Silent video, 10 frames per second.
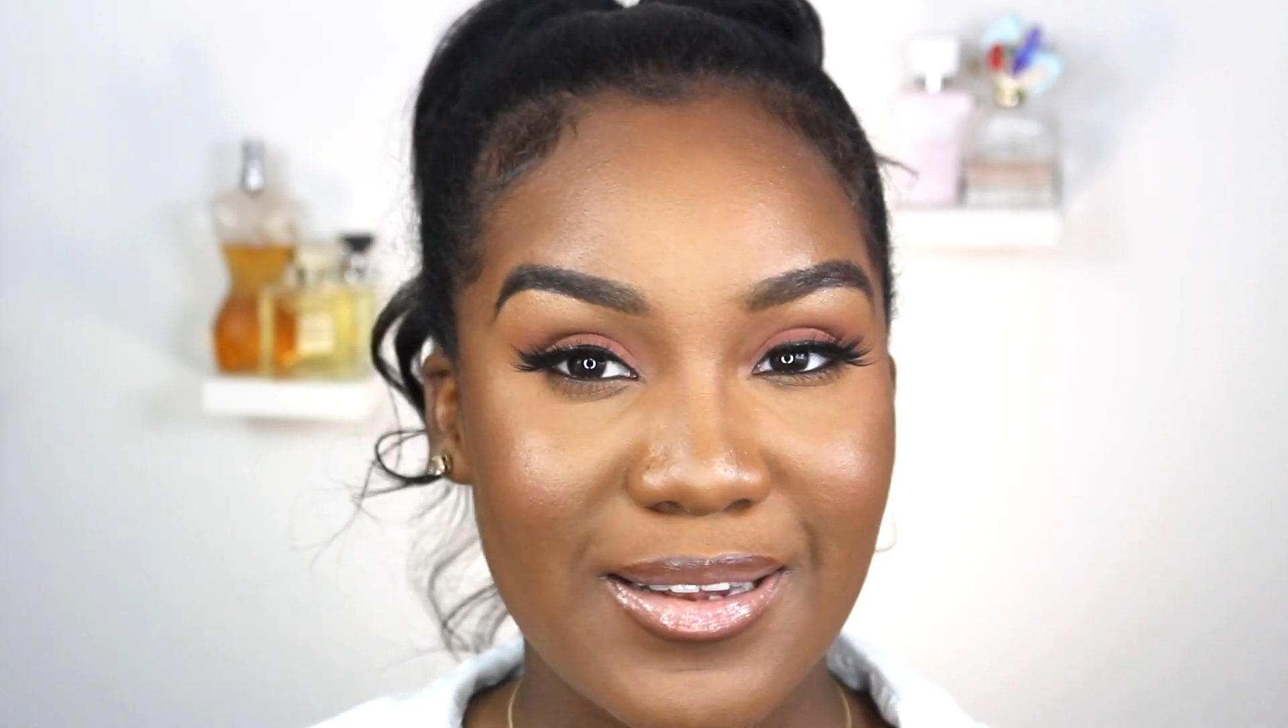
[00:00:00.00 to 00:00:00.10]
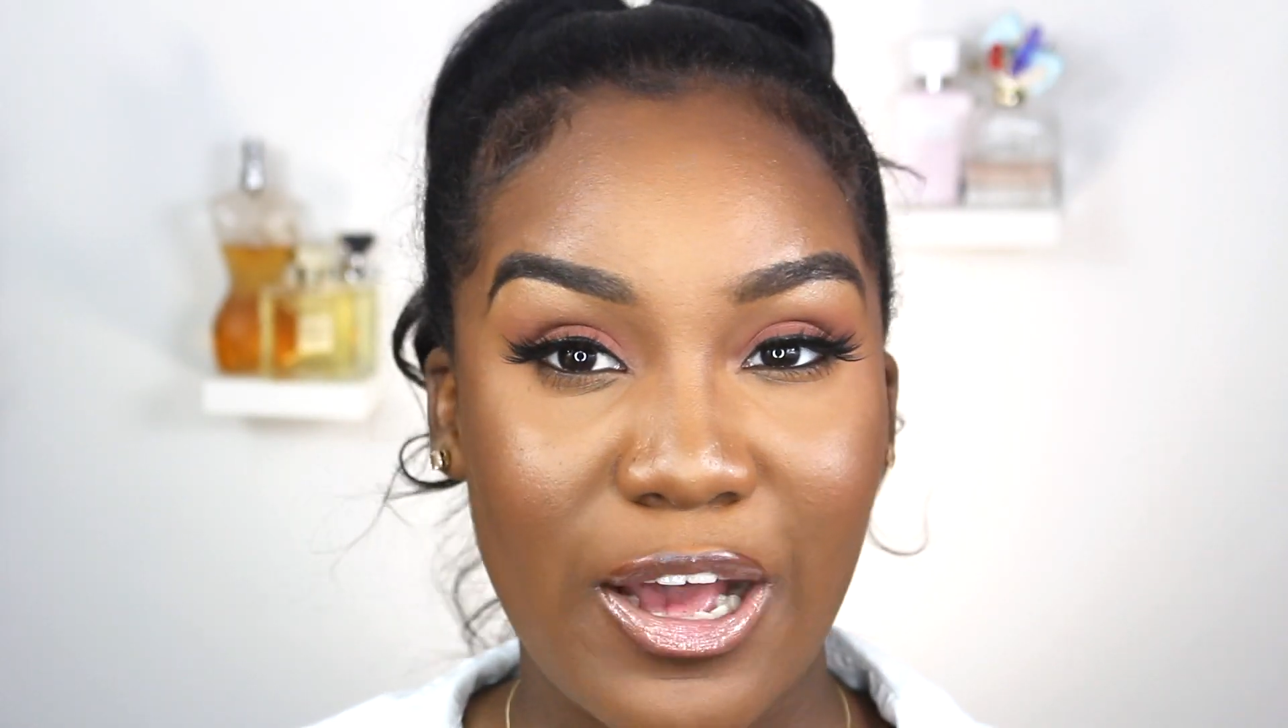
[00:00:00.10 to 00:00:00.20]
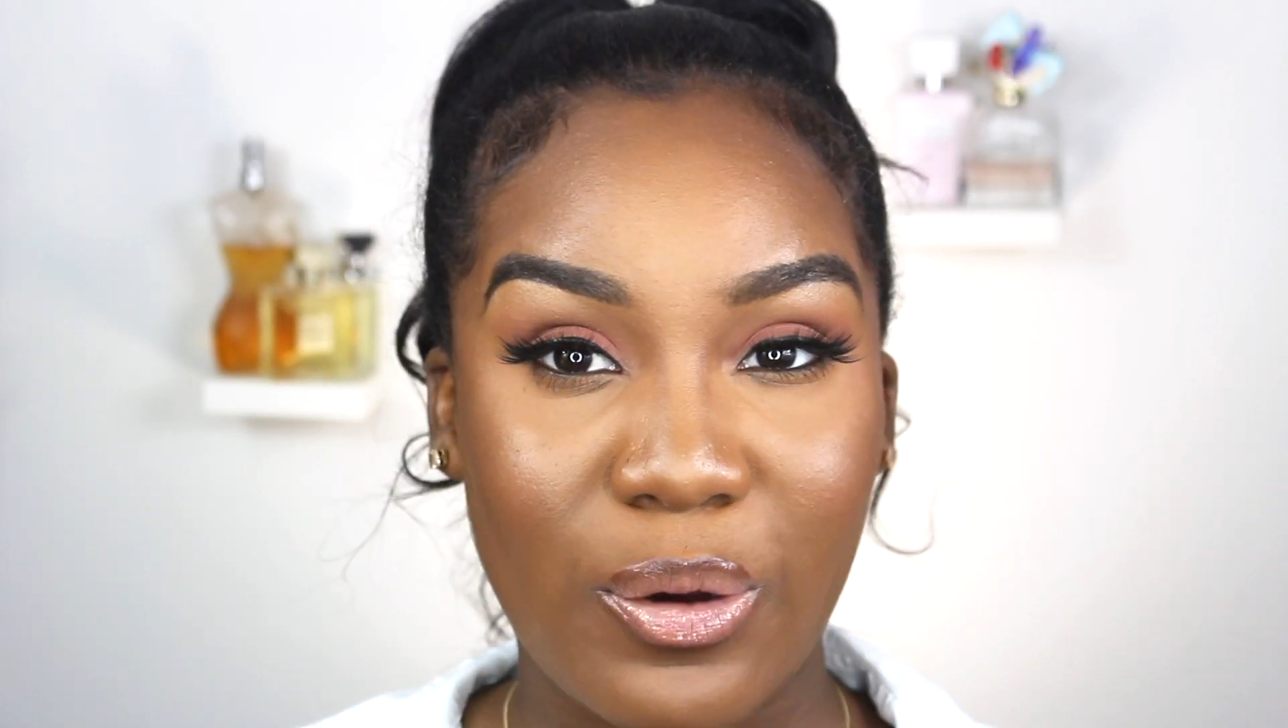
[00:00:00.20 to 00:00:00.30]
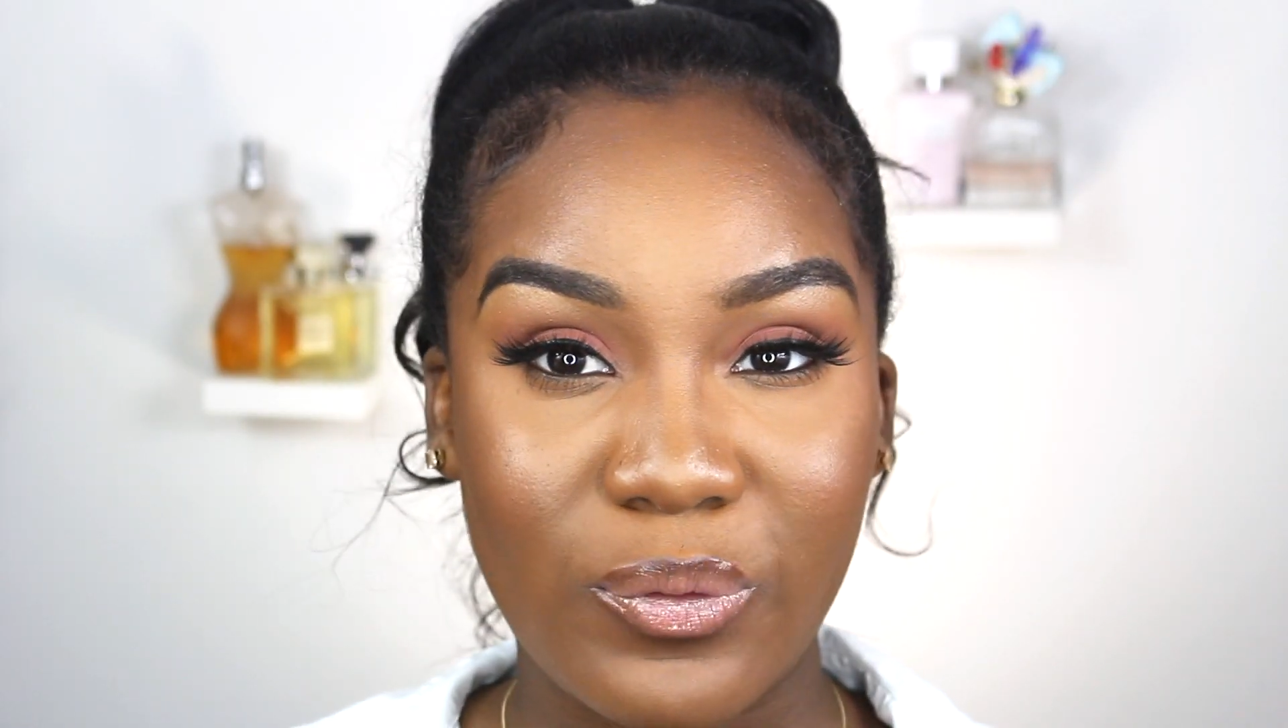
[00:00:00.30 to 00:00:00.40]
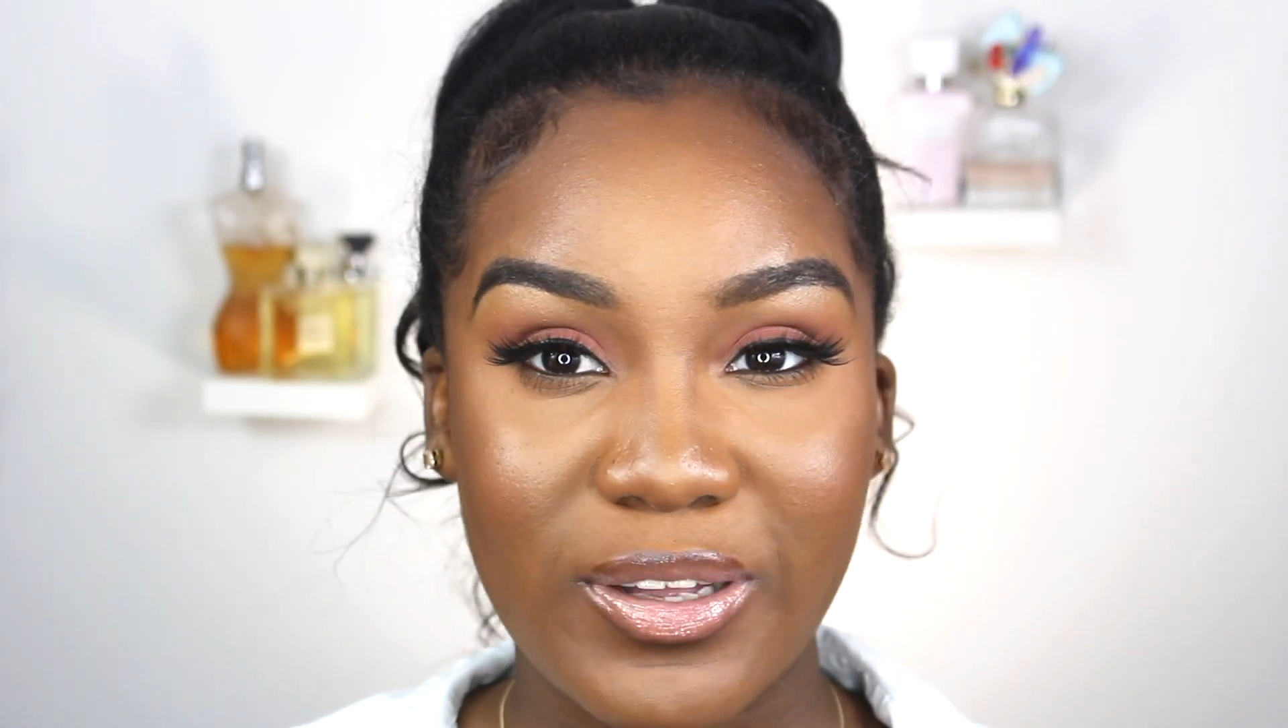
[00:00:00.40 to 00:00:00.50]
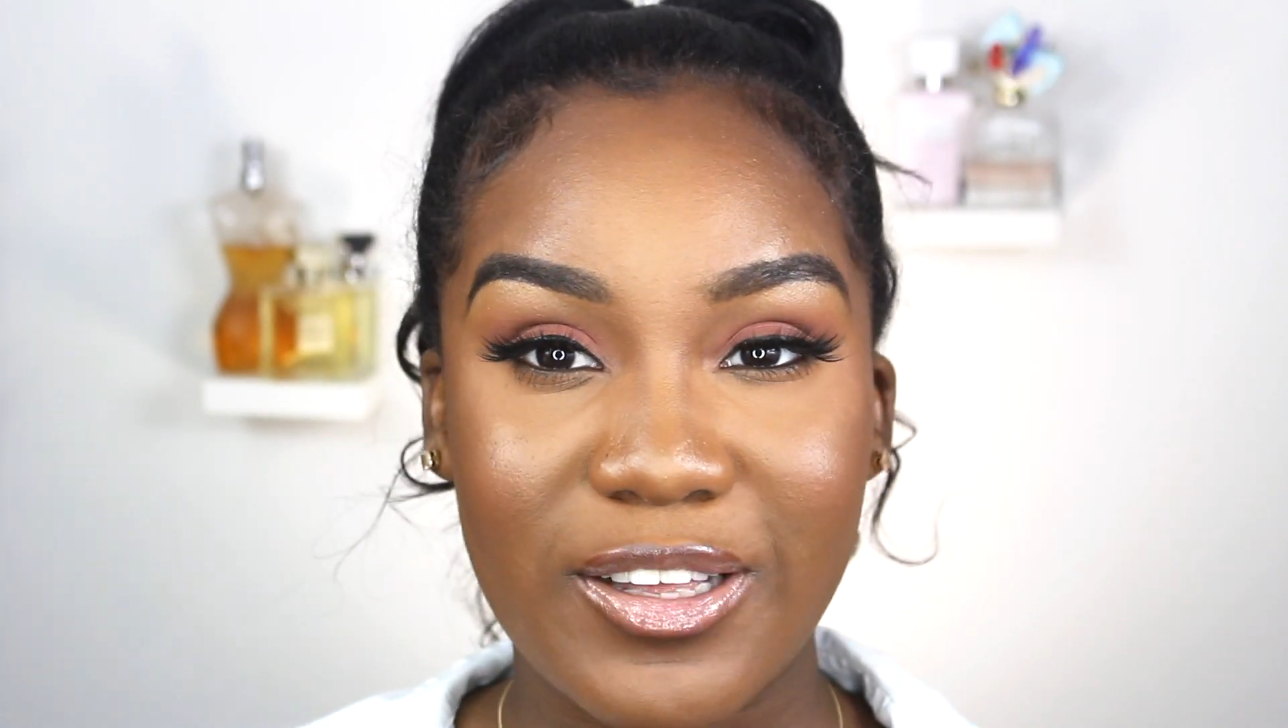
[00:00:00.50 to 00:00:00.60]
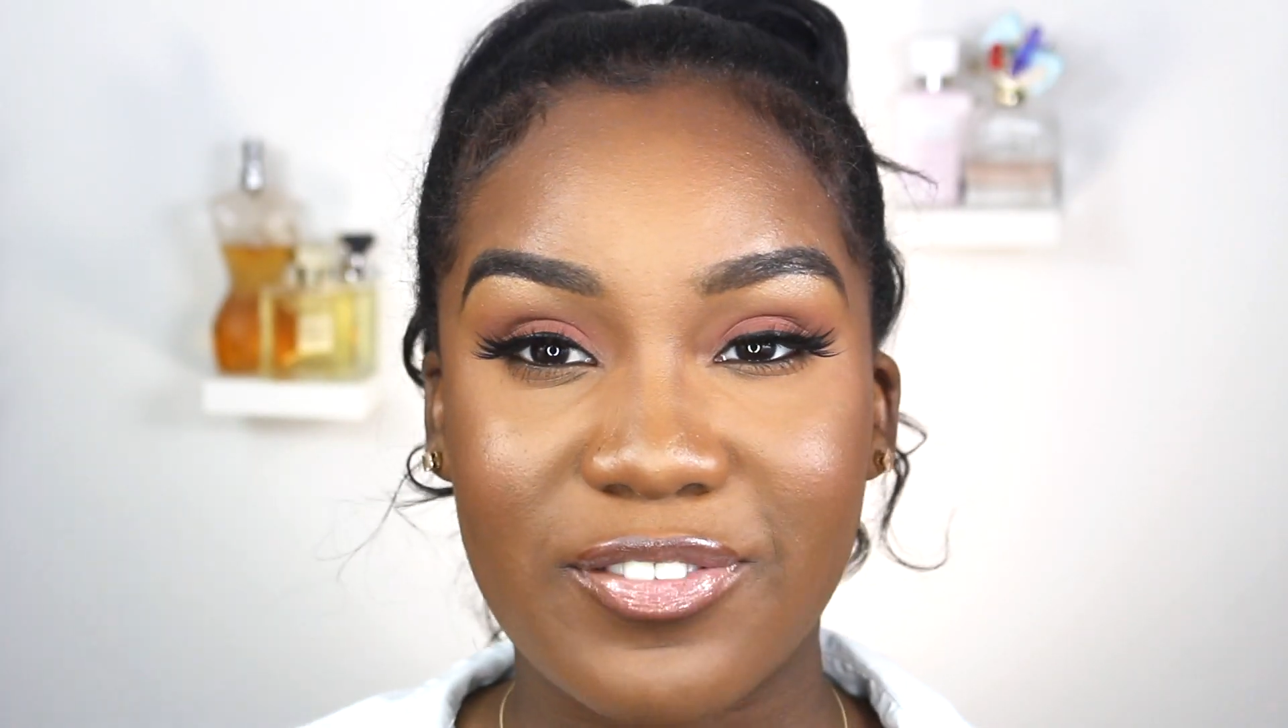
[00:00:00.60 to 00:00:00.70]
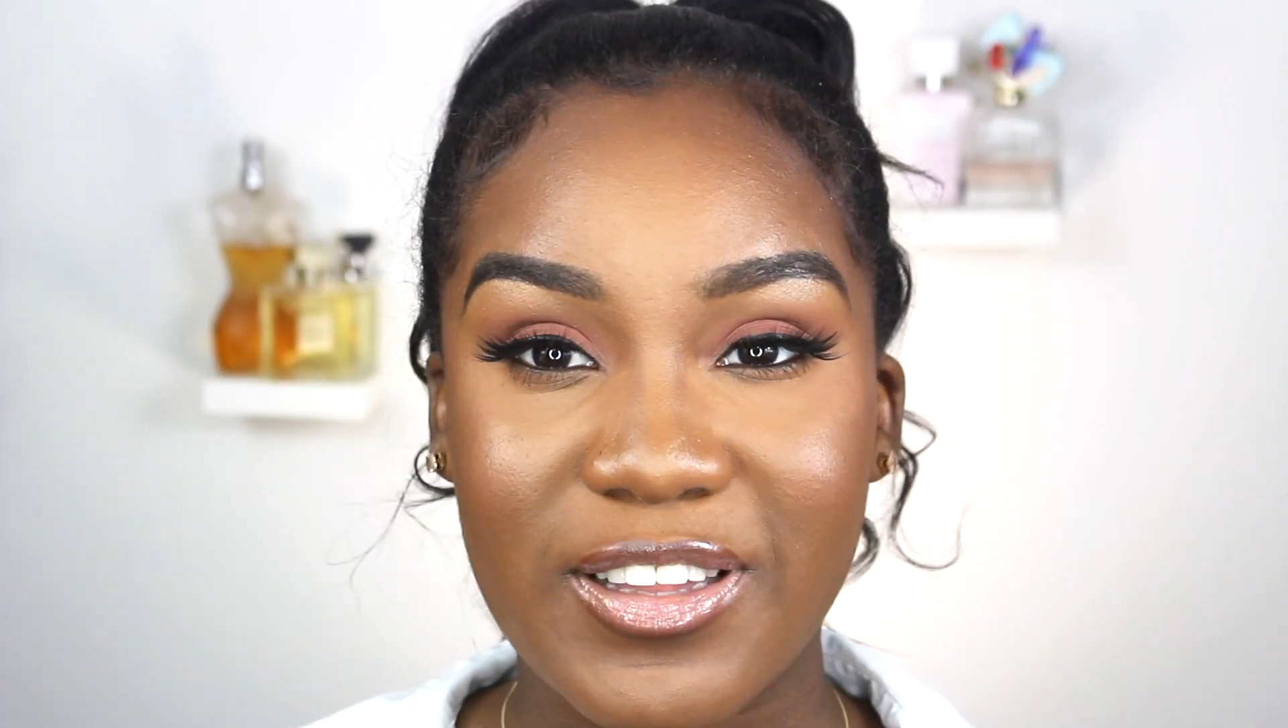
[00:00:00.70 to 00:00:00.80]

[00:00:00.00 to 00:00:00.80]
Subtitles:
Now, if